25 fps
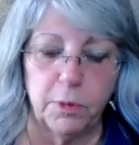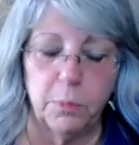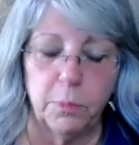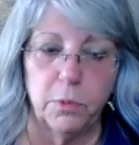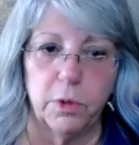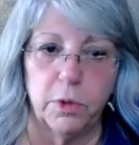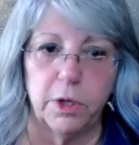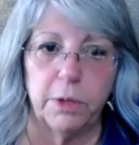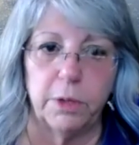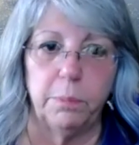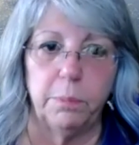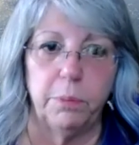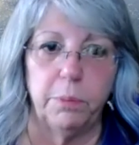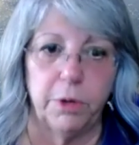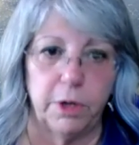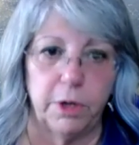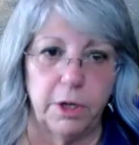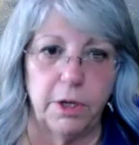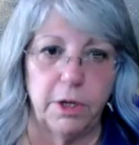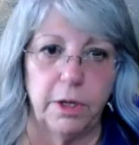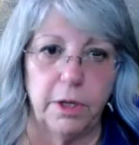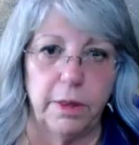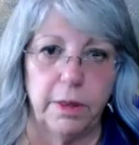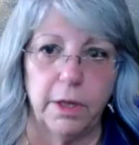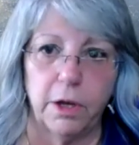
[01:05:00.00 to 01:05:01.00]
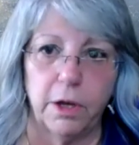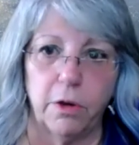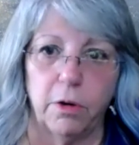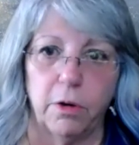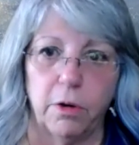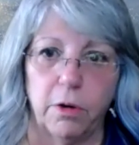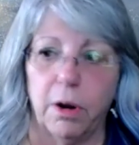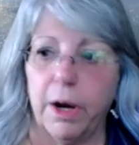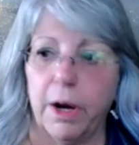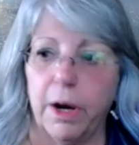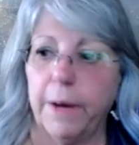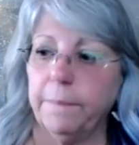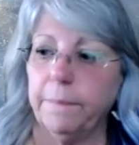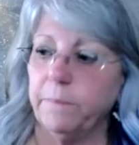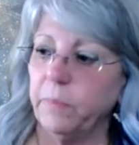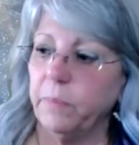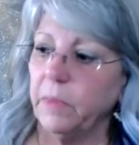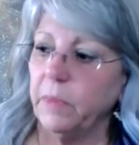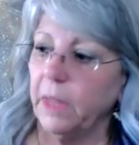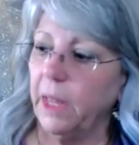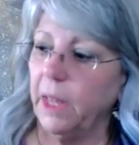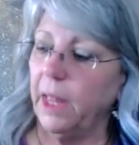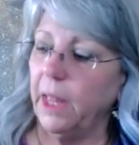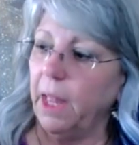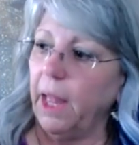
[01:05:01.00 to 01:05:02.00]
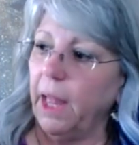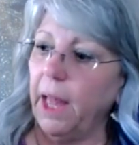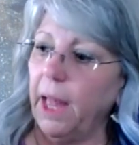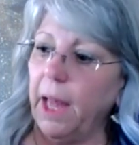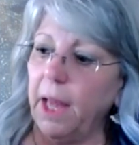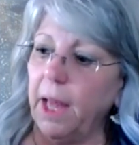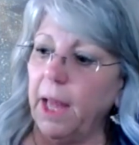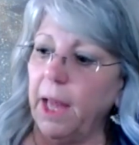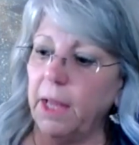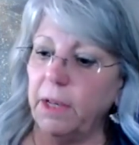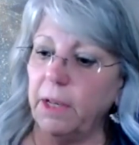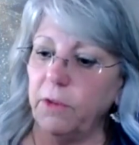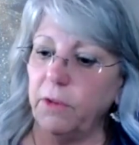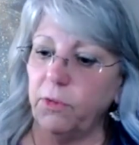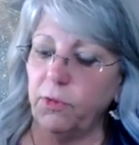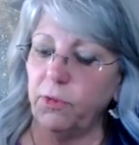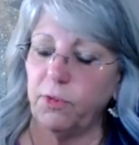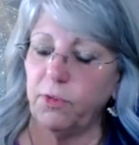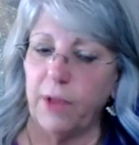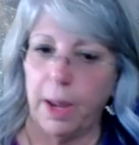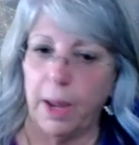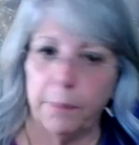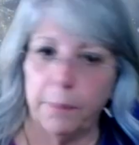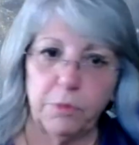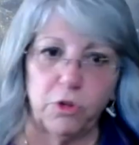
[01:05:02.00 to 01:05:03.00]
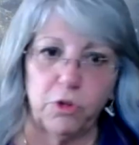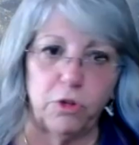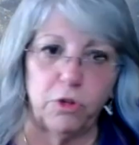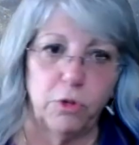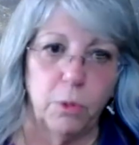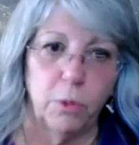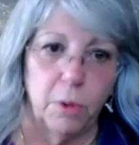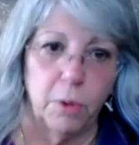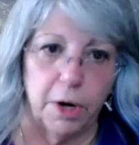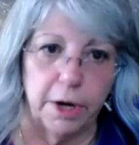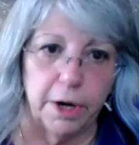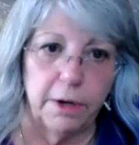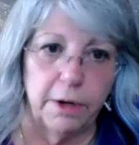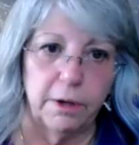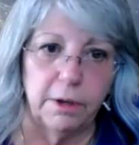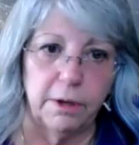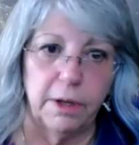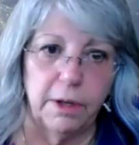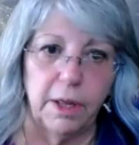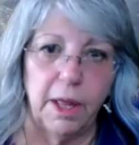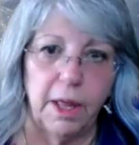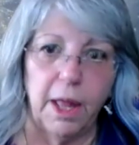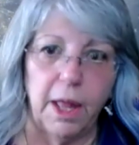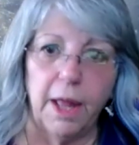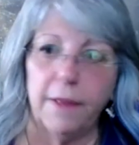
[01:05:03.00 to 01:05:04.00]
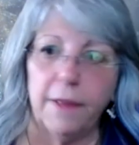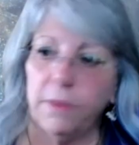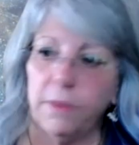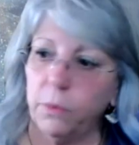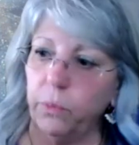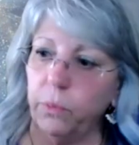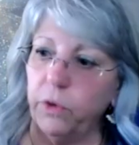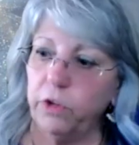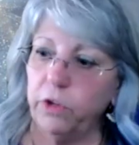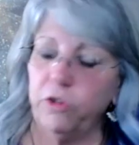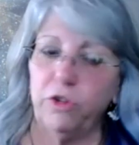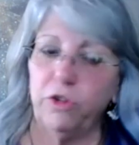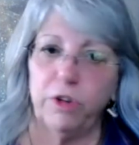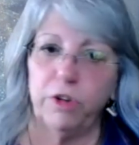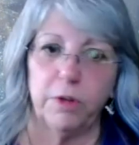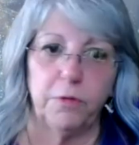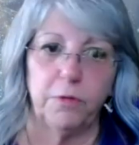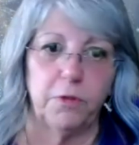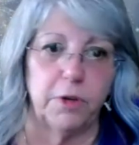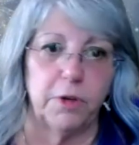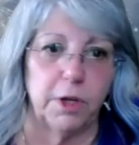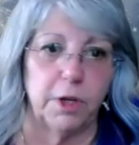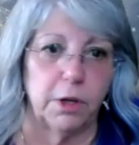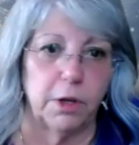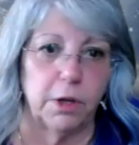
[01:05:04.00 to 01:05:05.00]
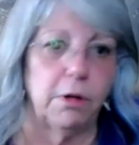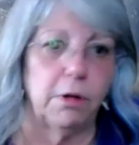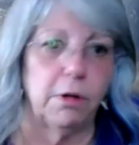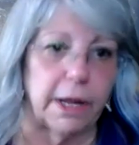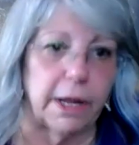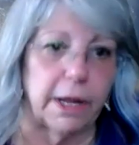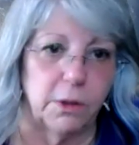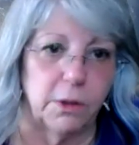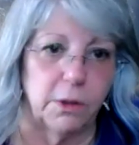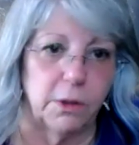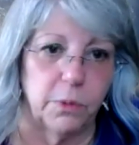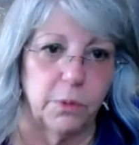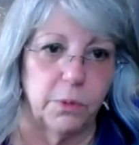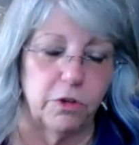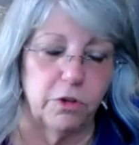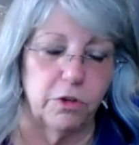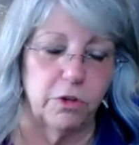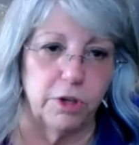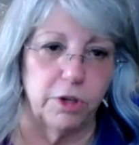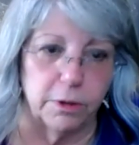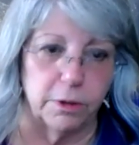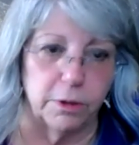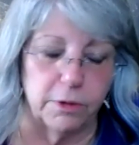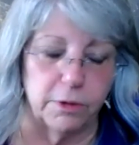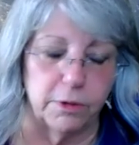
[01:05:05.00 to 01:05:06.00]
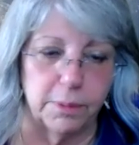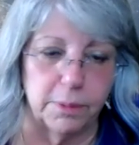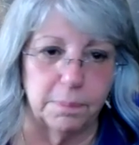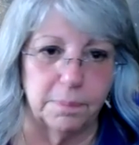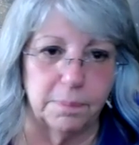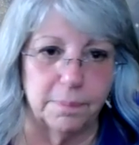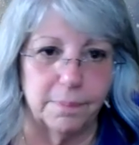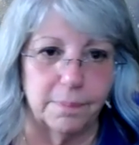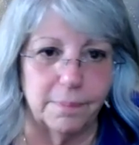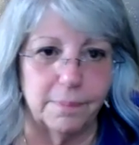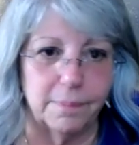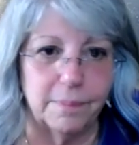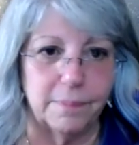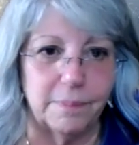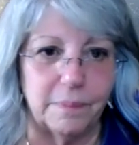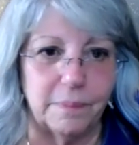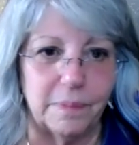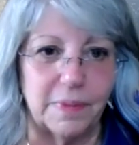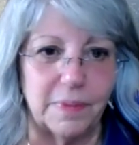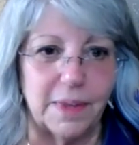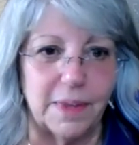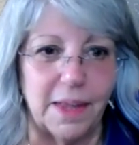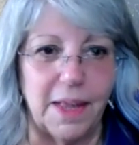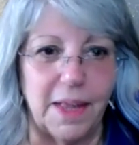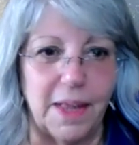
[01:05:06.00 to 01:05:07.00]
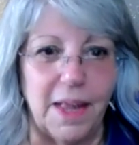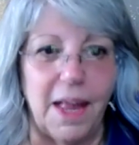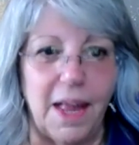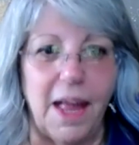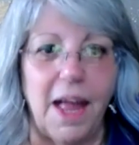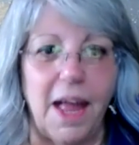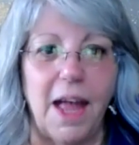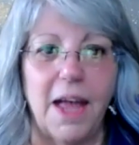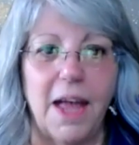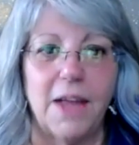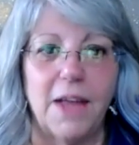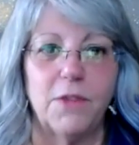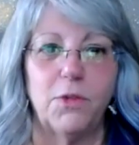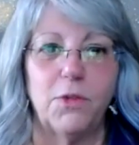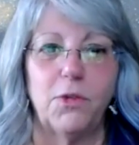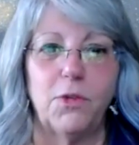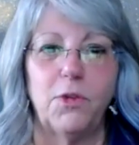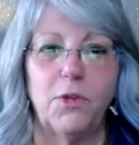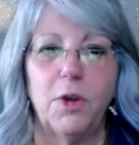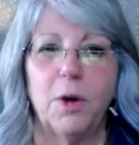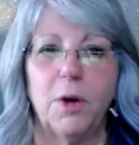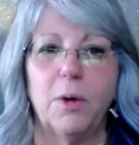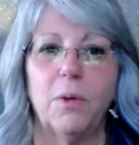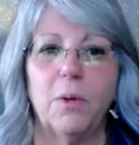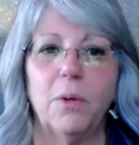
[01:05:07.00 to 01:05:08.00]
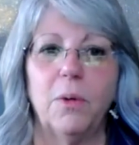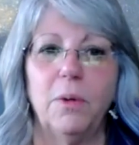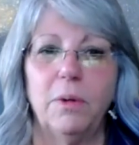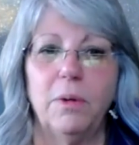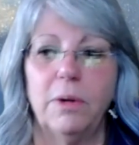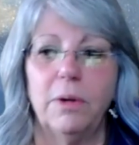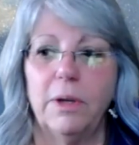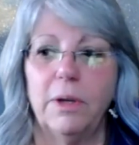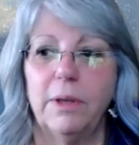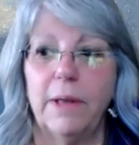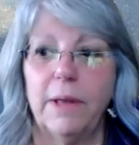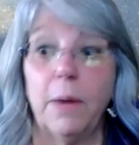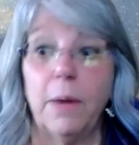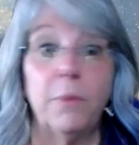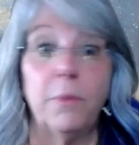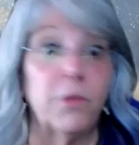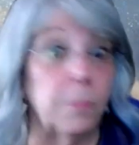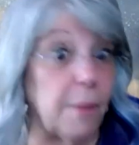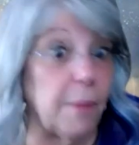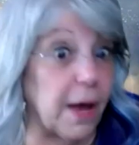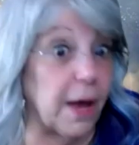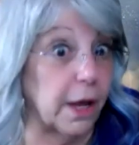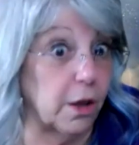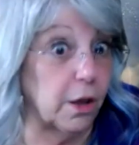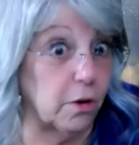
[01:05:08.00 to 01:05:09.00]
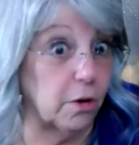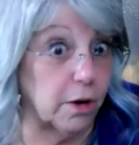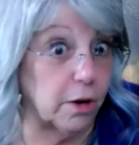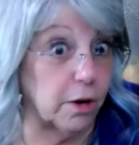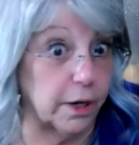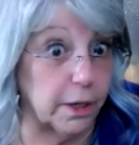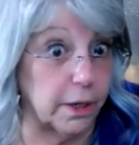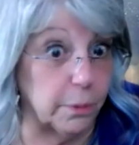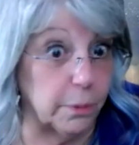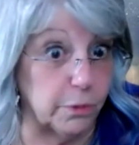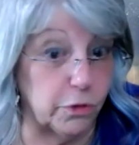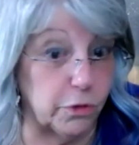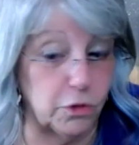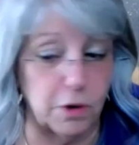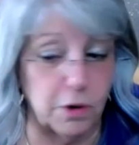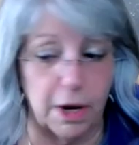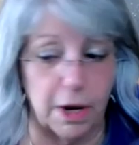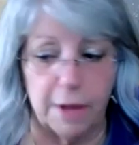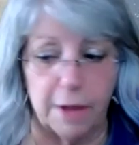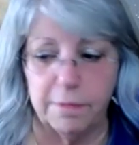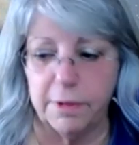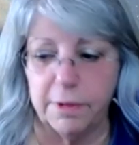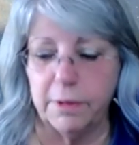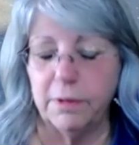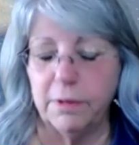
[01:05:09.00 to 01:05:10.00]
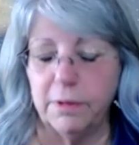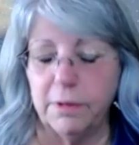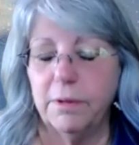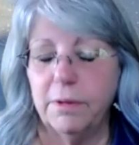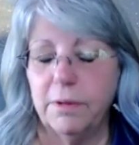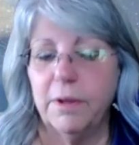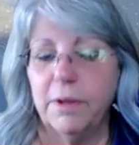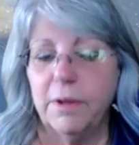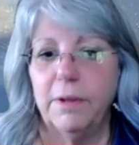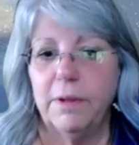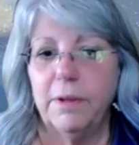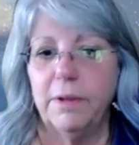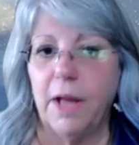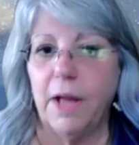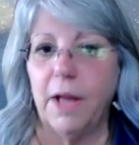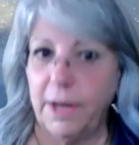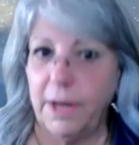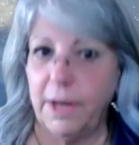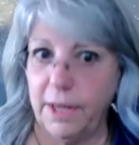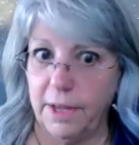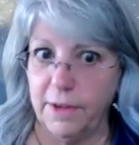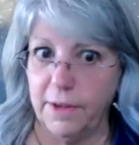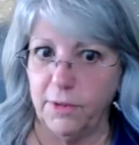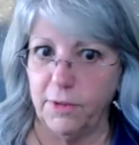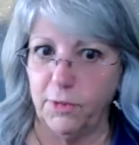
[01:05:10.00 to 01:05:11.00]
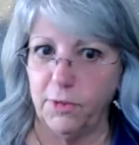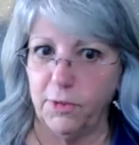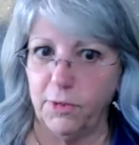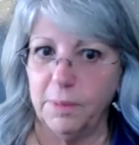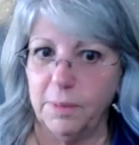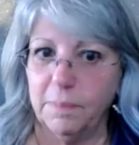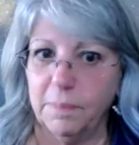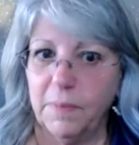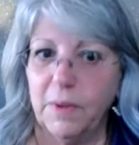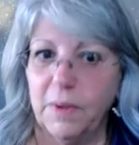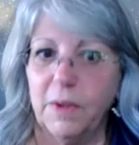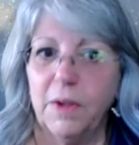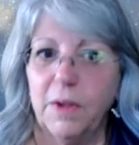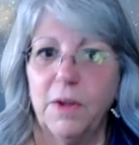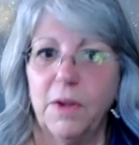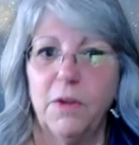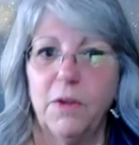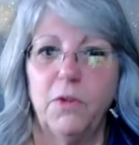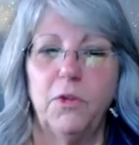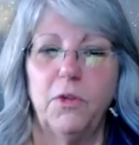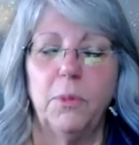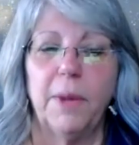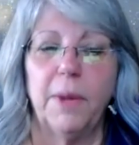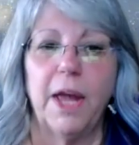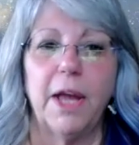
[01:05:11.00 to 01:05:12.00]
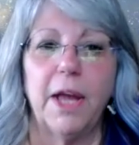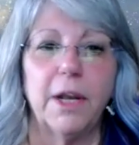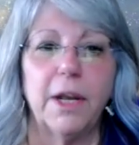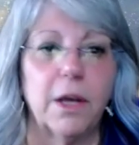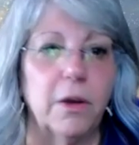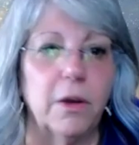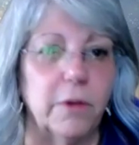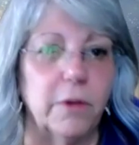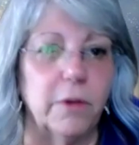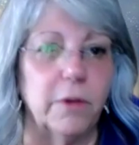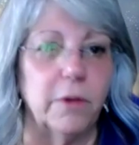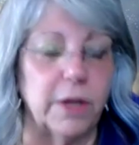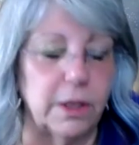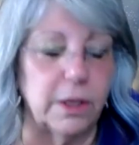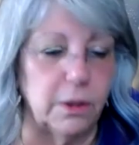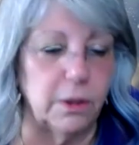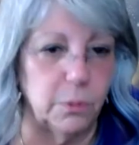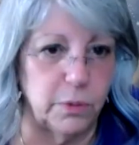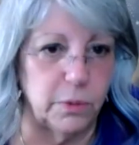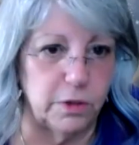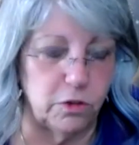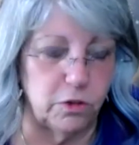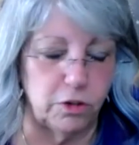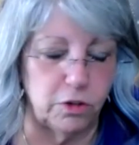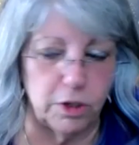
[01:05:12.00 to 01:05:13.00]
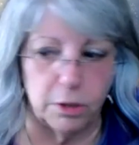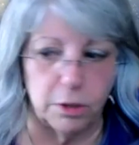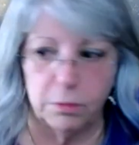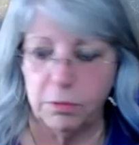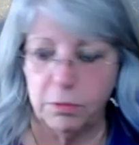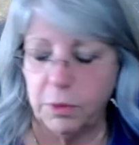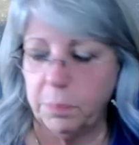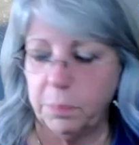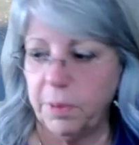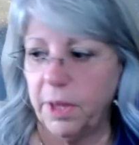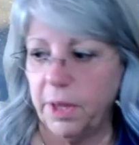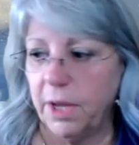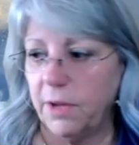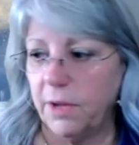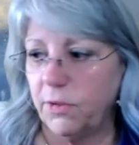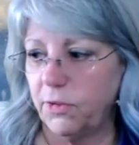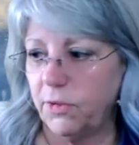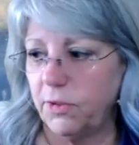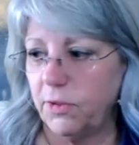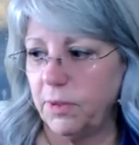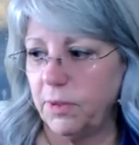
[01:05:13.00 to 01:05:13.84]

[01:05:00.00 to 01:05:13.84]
wood, put it in the car, and stopped short, and the wood shifted and cracked the windshield. And so that was my car he was driving, not his. So we had to go get the windshield replaced.